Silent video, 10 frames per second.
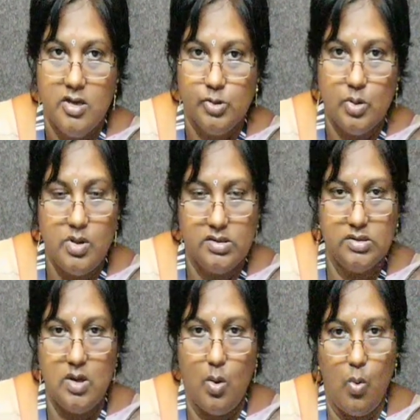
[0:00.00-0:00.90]
So this
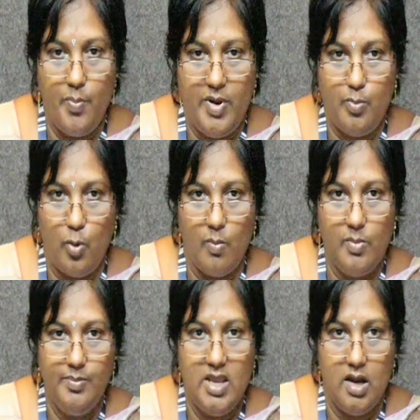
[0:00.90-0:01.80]
is the open
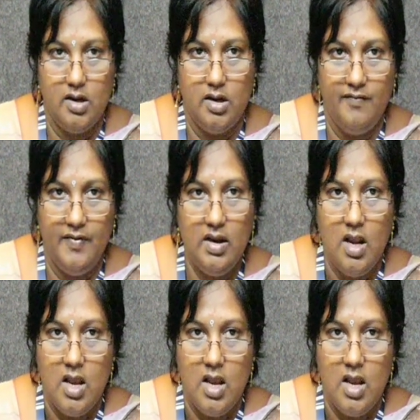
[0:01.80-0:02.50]
problem they are giving.